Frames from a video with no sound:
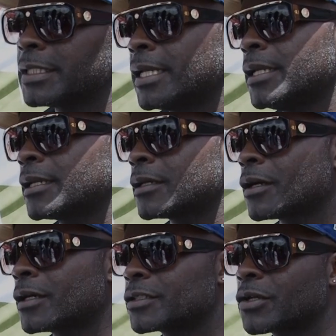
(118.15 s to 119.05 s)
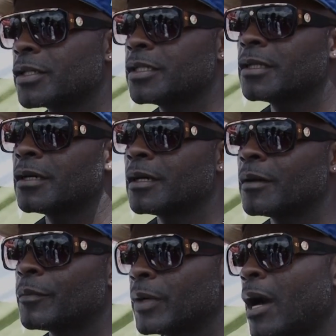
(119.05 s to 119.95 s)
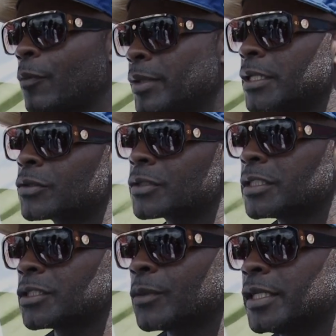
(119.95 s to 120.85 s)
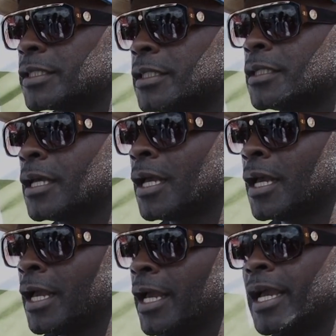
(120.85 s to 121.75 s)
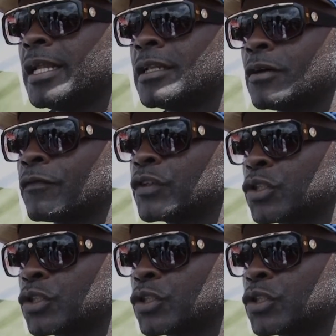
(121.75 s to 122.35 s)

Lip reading: today concerning our political situation. And for